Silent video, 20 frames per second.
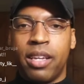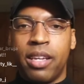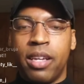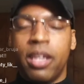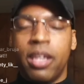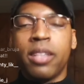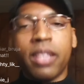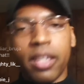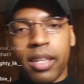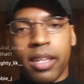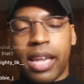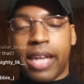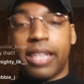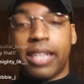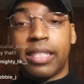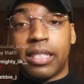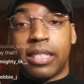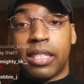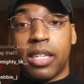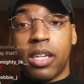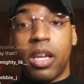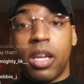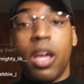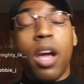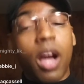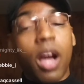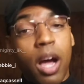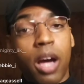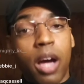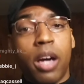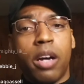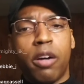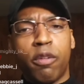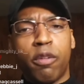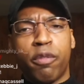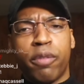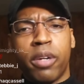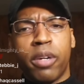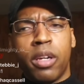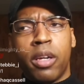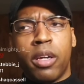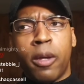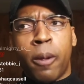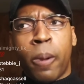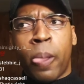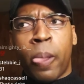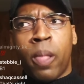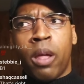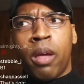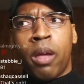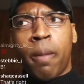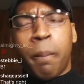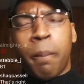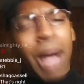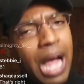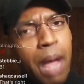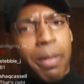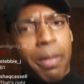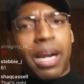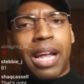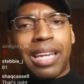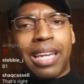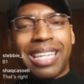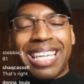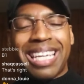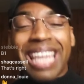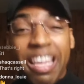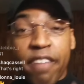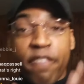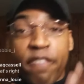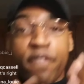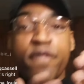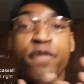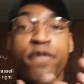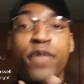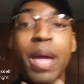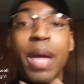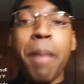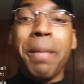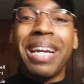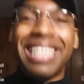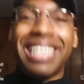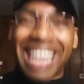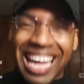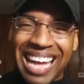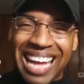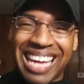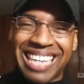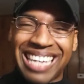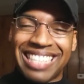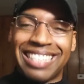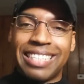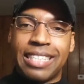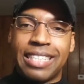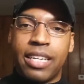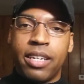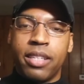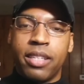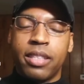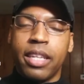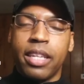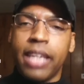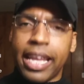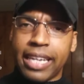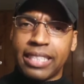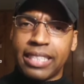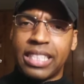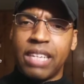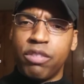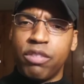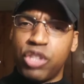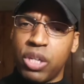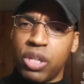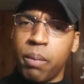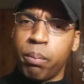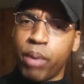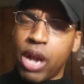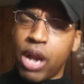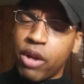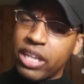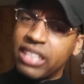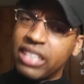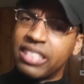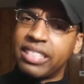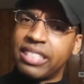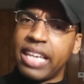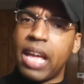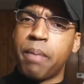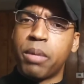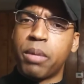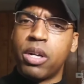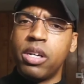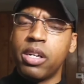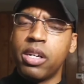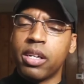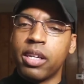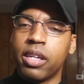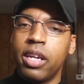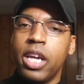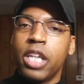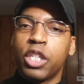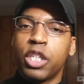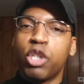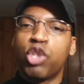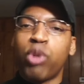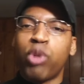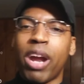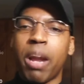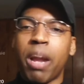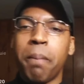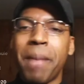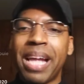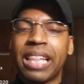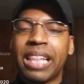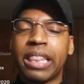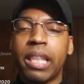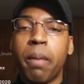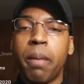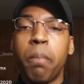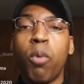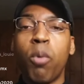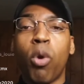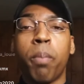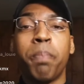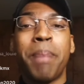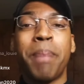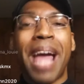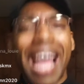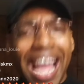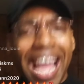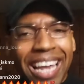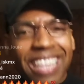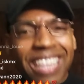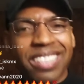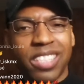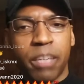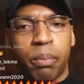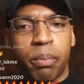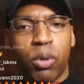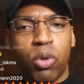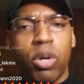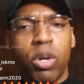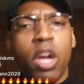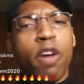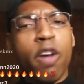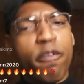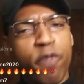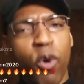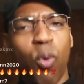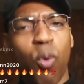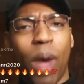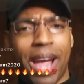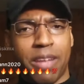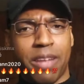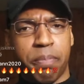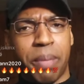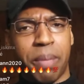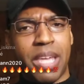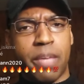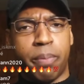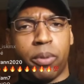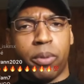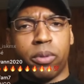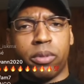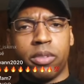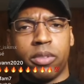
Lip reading: the legacy of Muhammad Ali, effeminize the legacy of Jim Brown and Sam Cooke to try to make them more palatable for white people.